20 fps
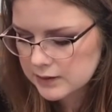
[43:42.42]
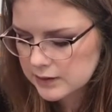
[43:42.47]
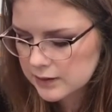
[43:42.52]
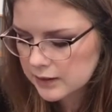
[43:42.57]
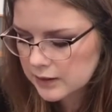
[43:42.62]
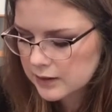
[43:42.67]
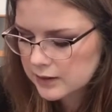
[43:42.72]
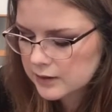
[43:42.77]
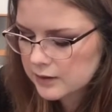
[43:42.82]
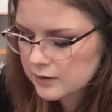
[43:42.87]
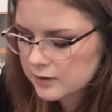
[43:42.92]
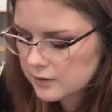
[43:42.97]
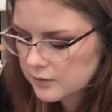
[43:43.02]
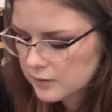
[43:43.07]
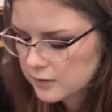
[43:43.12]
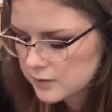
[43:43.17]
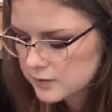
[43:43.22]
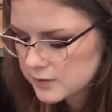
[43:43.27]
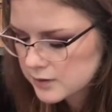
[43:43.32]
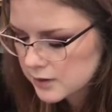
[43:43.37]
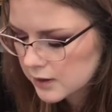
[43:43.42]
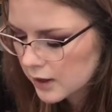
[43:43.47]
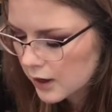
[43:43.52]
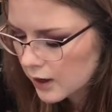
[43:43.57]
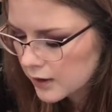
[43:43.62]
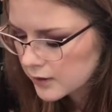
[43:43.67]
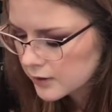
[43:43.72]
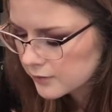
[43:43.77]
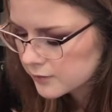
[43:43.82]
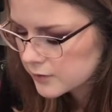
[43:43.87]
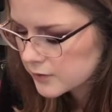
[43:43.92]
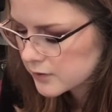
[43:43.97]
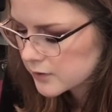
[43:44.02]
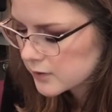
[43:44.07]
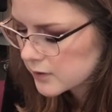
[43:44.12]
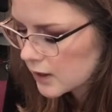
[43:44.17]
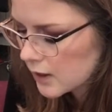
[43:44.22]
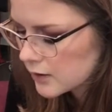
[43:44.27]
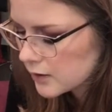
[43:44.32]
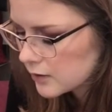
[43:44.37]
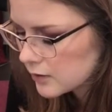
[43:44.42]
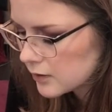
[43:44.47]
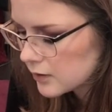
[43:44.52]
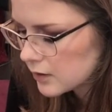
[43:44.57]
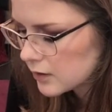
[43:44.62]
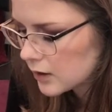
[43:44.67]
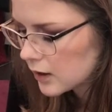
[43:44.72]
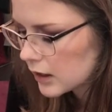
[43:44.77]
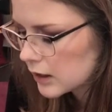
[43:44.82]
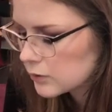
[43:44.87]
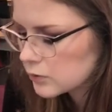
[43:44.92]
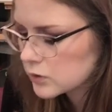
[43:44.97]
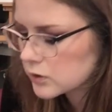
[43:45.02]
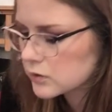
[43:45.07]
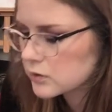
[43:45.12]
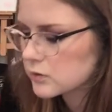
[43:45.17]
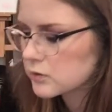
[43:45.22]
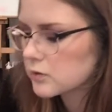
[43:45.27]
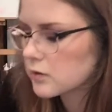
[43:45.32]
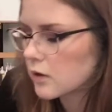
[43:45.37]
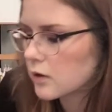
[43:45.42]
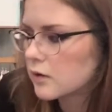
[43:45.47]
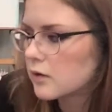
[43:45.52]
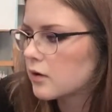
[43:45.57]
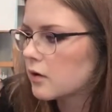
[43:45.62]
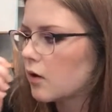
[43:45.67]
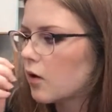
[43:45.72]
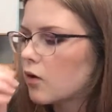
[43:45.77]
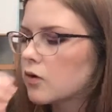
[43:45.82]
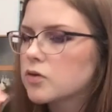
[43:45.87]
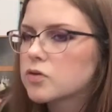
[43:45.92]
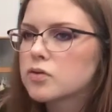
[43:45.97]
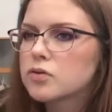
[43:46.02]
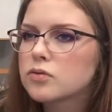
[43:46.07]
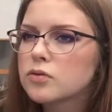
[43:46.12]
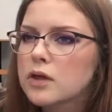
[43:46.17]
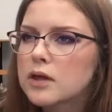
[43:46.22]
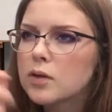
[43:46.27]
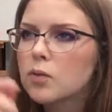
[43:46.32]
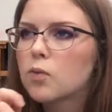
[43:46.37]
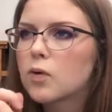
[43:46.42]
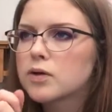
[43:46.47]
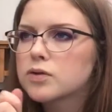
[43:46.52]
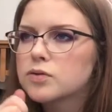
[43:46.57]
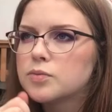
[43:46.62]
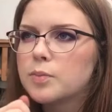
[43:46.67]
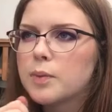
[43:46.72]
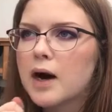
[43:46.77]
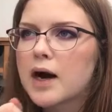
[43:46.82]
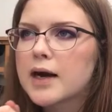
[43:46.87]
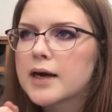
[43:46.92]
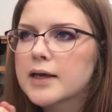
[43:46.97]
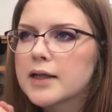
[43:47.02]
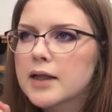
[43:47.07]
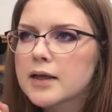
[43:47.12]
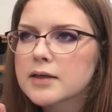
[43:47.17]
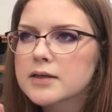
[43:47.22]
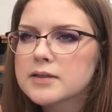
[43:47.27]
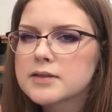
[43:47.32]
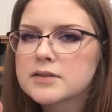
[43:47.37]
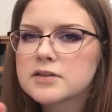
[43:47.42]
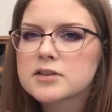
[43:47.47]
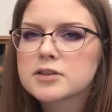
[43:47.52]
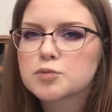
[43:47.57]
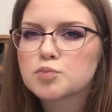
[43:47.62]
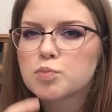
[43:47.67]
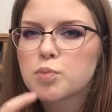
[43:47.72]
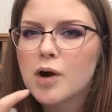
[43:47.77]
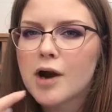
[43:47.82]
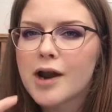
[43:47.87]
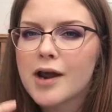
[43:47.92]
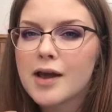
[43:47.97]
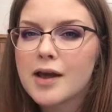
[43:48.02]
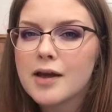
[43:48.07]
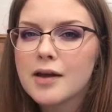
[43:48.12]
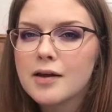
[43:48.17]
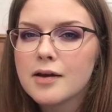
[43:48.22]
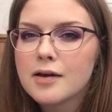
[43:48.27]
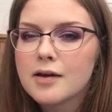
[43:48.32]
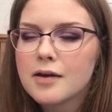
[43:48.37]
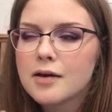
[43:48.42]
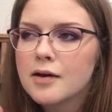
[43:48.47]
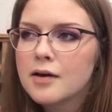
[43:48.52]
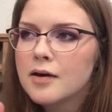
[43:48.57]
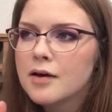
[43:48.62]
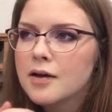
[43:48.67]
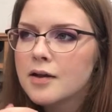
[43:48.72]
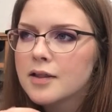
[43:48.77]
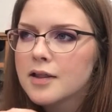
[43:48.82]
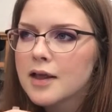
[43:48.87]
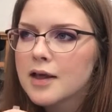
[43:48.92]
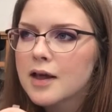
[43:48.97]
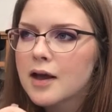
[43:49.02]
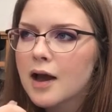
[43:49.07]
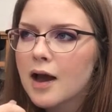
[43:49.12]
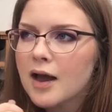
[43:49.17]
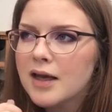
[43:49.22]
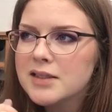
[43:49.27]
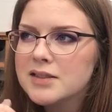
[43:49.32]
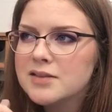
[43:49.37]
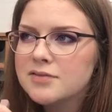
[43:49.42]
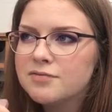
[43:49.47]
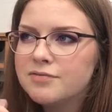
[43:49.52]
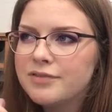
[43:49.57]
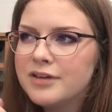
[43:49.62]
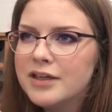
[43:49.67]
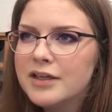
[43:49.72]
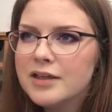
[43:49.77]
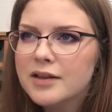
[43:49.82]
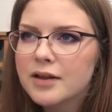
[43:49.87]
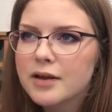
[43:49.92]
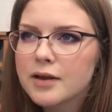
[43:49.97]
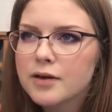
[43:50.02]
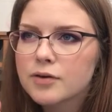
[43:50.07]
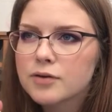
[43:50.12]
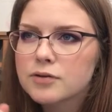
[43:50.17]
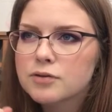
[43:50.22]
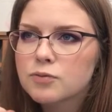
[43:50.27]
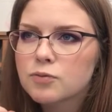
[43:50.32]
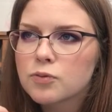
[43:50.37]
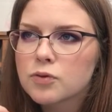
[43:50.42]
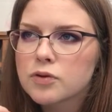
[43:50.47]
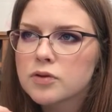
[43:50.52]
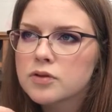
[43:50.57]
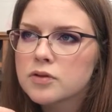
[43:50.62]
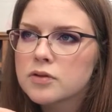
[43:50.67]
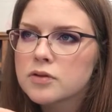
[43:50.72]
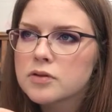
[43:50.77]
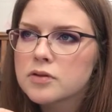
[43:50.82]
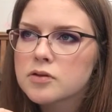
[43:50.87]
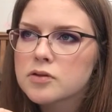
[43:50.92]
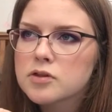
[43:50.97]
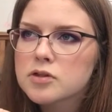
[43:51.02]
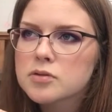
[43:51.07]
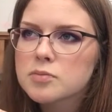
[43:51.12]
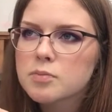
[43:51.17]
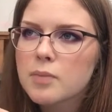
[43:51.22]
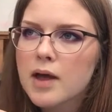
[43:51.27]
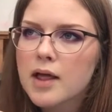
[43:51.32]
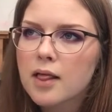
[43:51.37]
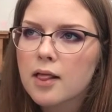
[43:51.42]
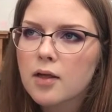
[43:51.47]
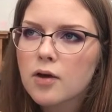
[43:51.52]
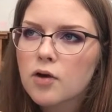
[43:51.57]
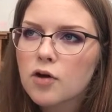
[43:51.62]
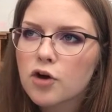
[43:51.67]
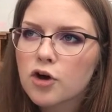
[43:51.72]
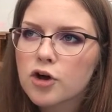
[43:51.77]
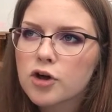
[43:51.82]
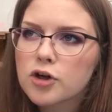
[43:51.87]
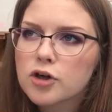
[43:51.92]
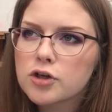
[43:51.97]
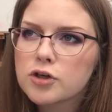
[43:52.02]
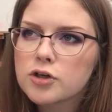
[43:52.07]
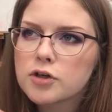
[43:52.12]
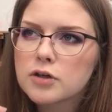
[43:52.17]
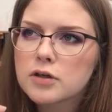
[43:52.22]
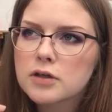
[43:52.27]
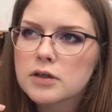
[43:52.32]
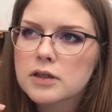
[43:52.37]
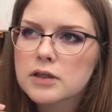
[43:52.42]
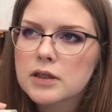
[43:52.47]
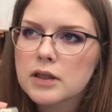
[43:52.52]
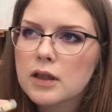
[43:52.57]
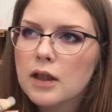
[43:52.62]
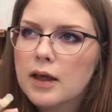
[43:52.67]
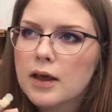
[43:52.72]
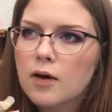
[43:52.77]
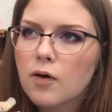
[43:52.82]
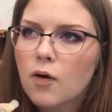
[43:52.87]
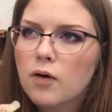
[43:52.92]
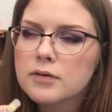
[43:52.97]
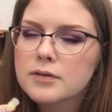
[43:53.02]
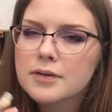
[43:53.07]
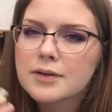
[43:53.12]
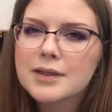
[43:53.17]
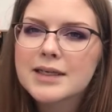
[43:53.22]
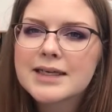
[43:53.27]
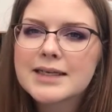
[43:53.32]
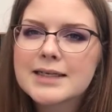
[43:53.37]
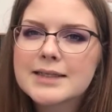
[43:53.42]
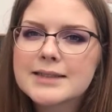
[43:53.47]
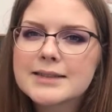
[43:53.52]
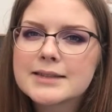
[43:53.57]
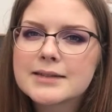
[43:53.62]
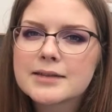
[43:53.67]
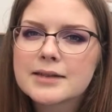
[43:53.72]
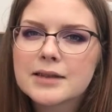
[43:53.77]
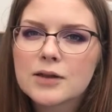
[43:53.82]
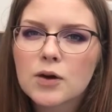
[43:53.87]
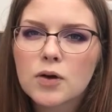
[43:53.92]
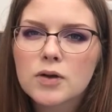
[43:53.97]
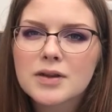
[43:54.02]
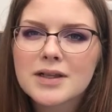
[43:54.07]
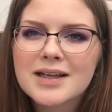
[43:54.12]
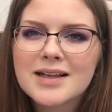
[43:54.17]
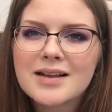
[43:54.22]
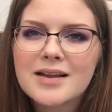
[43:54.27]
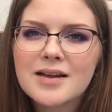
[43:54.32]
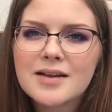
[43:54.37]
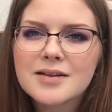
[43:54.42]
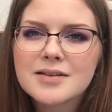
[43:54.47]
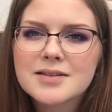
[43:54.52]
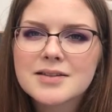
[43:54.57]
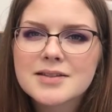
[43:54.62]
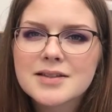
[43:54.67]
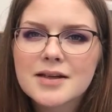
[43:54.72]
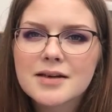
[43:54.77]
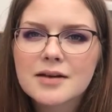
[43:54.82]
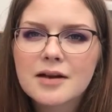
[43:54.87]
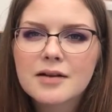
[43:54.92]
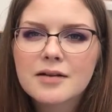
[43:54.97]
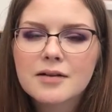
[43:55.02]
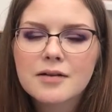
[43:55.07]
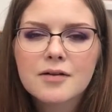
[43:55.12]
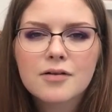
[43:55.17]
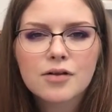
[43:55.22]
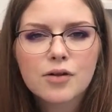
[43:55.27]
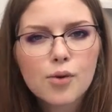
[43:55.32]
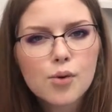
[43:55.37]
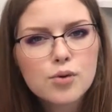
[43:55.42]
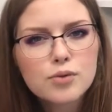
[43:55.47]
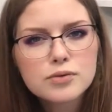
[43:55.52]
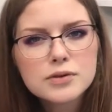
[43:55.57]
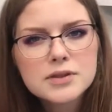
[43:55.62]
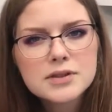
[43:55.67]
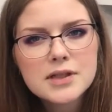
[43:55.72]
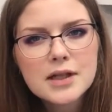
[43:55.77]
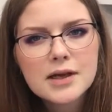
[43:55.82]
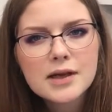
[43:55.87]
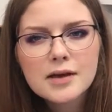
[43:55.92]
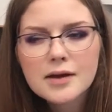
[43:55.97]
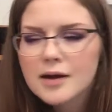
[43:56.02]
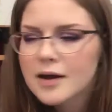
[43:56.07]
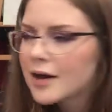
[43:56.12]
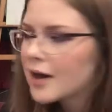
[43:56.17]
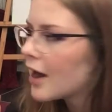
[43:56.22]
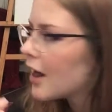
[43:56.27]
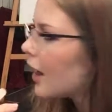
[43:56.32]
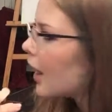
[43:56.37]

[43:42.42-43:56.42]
Like, it's the kind of scent that I would also like want to buy like in a spray. Like, I feel like it would smell good like on linens and in clothes. Like,